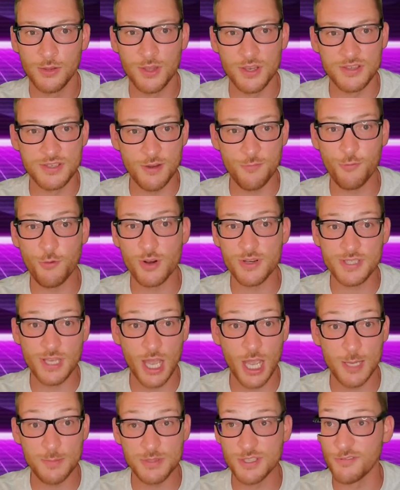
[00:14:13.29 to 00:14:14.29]
The different
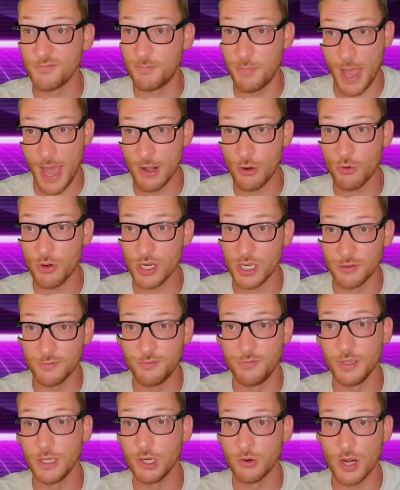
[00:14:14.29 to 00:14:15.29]
types of battery
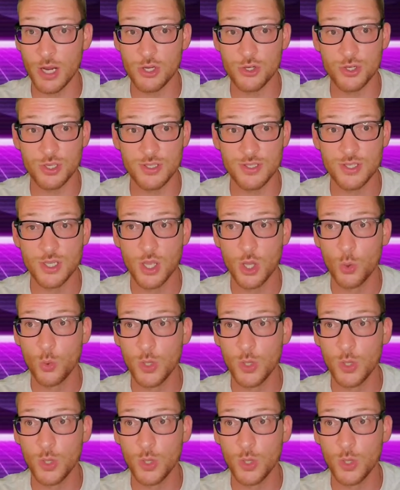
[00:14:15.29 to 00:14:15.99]
configurations,